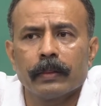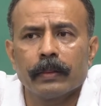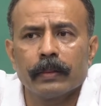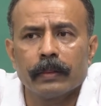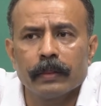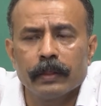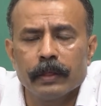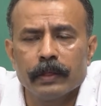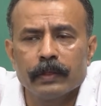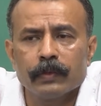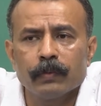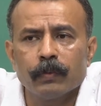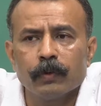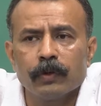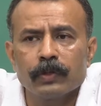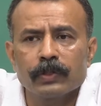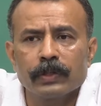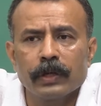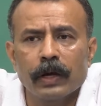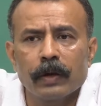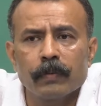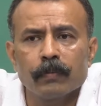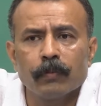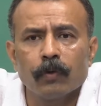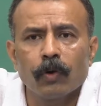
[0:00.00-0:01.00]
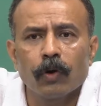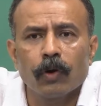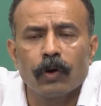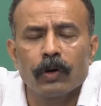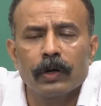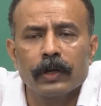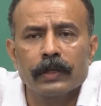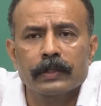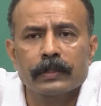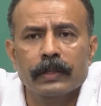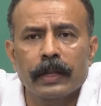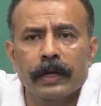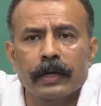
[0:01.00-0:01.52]
these books are more or
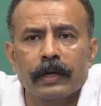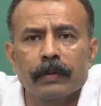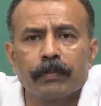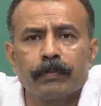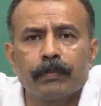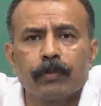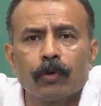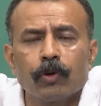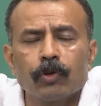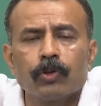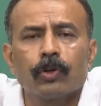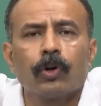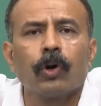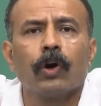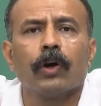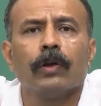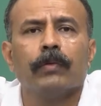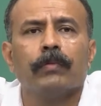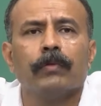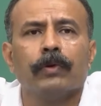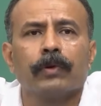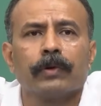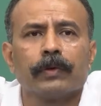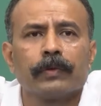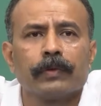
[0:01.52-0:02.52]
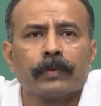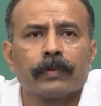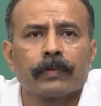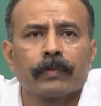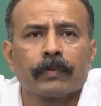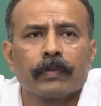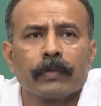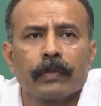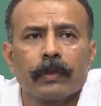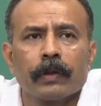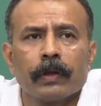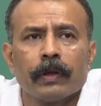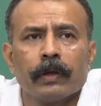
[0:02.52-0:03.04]
less like a protocol book,
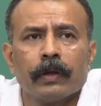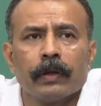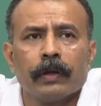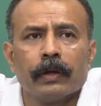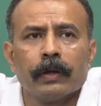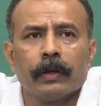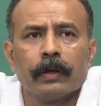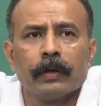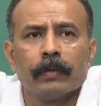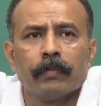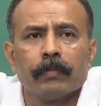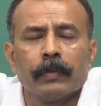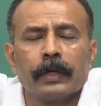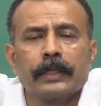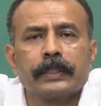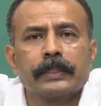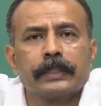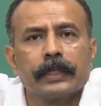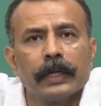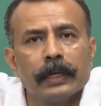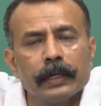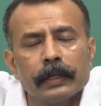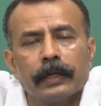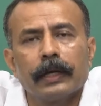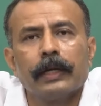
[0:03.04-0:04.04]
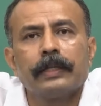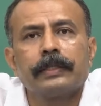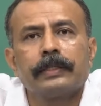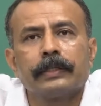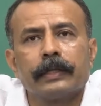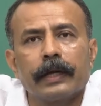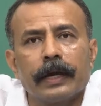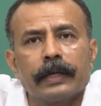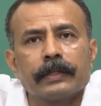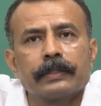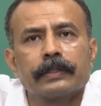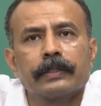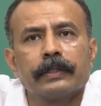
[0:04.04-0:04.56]
but cell
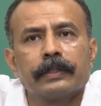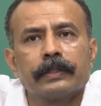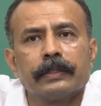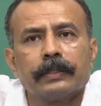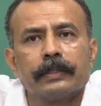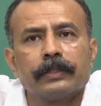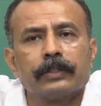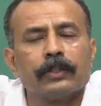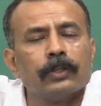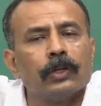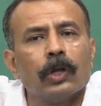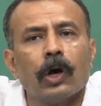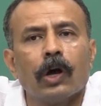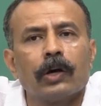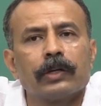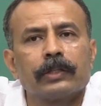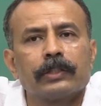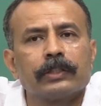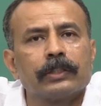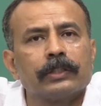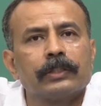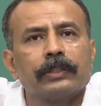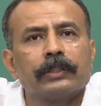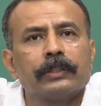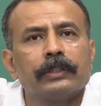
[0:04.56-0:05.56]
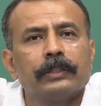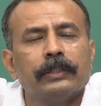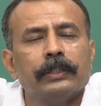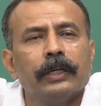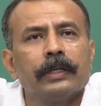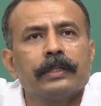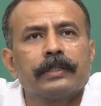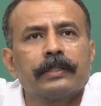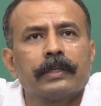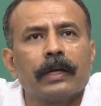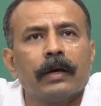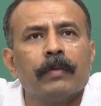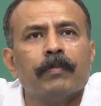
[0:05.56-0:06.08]
culture as such is not
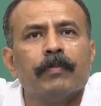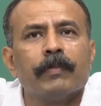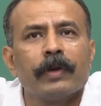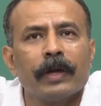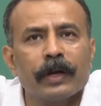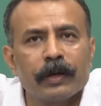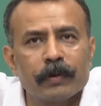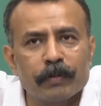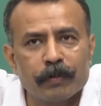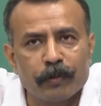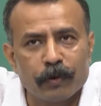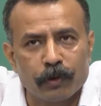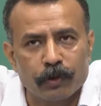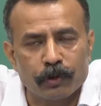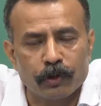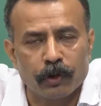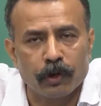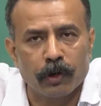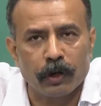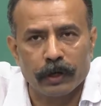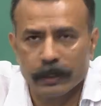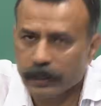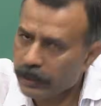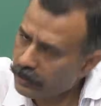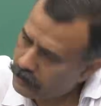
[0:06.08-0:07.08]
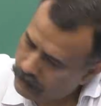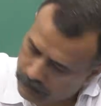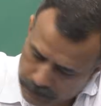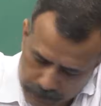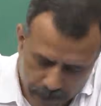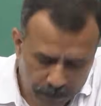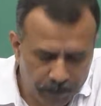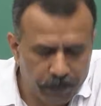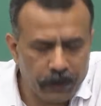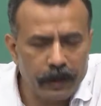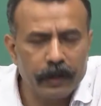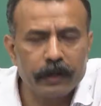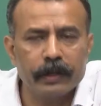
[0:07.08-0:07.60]
just a mere protocol. Yes,
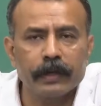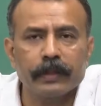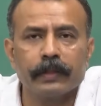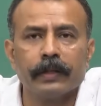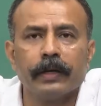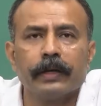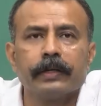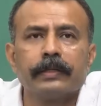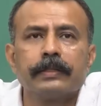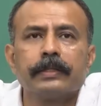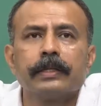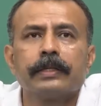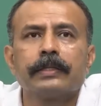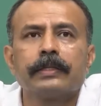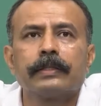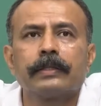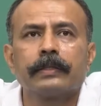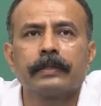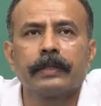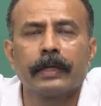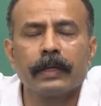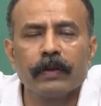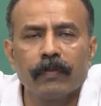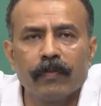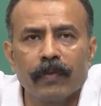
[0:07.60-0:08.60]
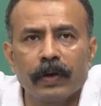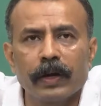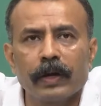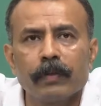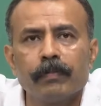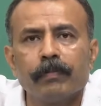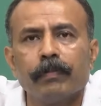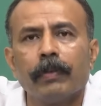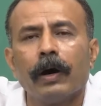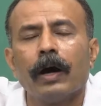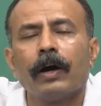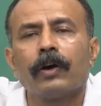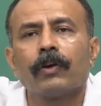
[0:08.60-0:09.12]
definitely there is a
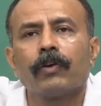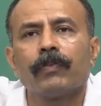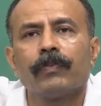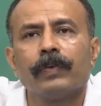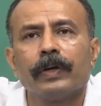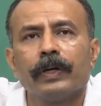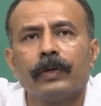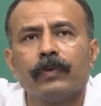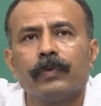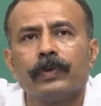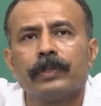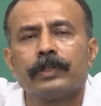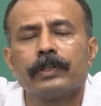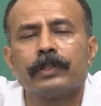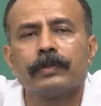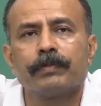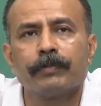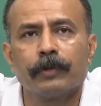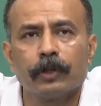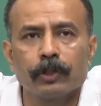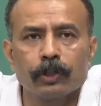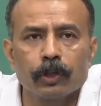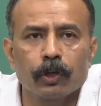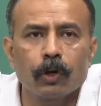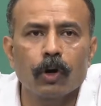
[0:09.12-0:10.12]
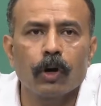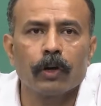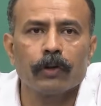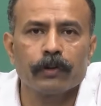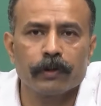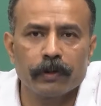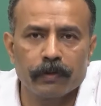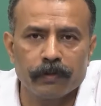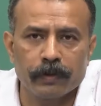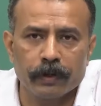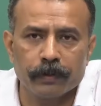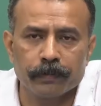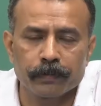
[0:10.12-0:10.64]
significant part of it which is protocol
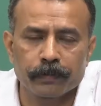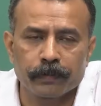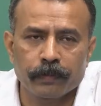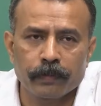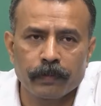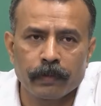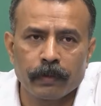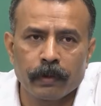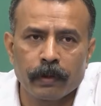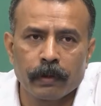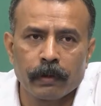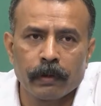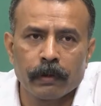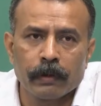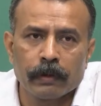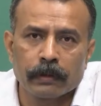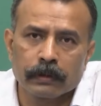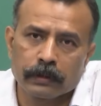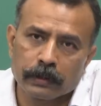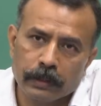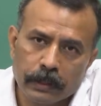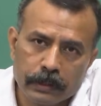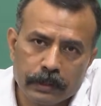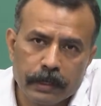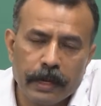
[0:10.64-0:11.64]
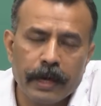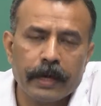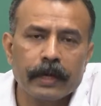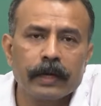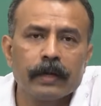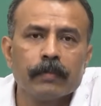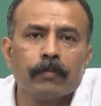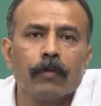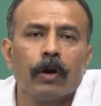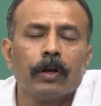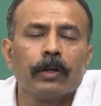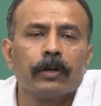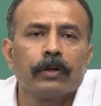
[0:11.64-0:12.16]
driven. Just like
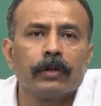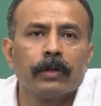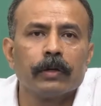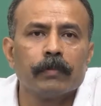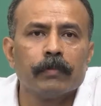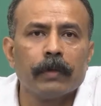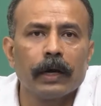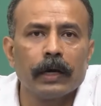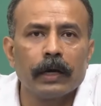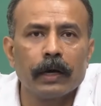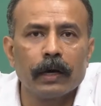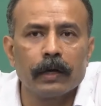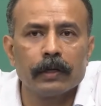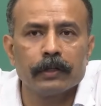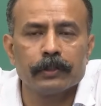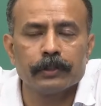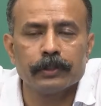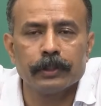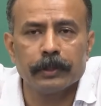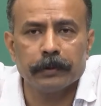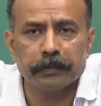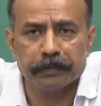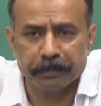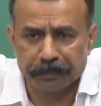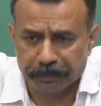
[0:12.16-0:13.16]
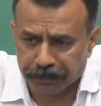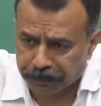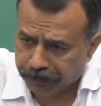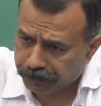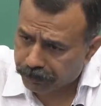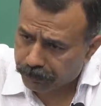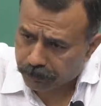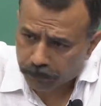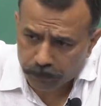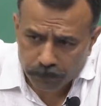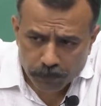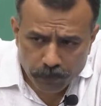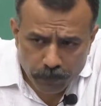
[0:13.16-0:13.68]
in molecular biology,
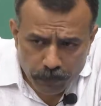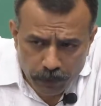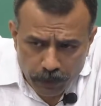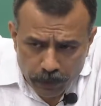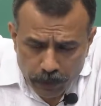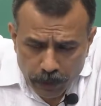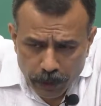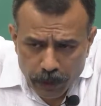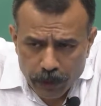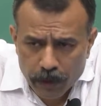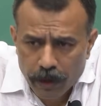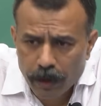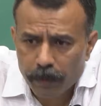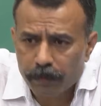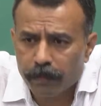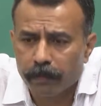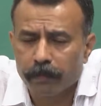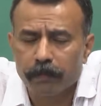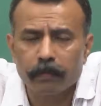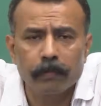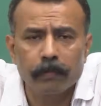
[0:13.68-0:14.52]
you have